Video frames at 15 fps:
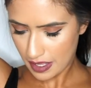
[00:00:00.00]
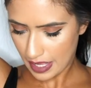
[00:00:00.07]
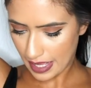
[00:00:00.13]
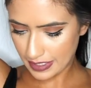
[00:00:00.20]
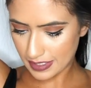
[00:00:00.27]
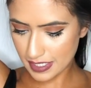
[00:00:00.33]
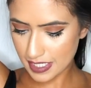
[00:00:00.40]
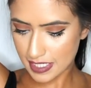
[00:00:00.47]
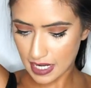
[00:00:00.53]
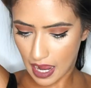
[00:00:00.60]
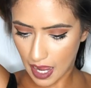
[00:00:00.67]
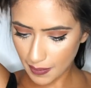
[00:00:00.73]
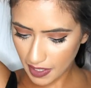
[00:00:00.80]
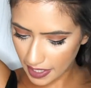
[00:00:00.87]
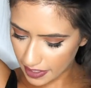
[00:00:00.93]
And
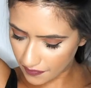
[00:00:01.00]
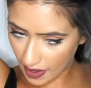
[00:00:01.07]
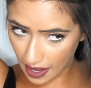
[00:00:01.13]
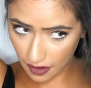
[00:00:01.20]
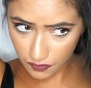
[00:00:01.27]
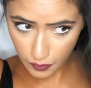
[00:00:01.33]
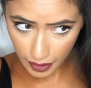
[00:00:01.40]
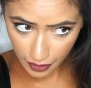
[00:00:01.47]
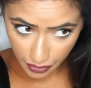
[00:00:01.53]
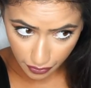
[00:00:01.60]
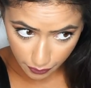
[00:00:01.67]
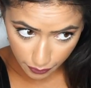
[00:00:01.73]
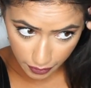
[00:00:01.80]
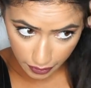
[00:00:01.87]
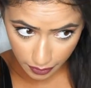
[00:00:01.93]
stop kind of halfway
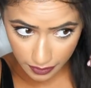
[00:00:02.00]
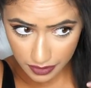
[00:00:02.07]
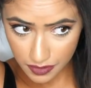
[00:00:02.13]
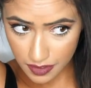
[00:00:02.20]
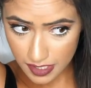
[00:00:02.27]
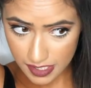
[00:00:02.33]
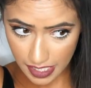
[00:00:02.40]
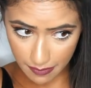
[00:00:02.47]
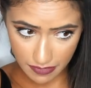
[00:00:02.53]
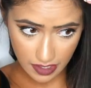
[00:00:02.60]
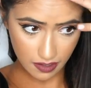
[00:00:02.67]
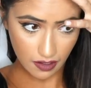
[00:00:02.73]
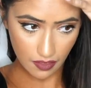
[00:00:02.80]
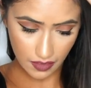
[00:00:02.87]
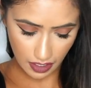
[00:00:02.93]
through and do the same
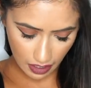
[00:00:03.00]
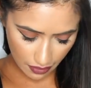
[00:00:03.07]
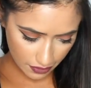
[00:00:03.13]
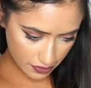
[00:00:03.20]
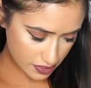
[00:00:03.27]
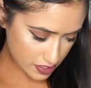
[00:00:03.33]
thing on the other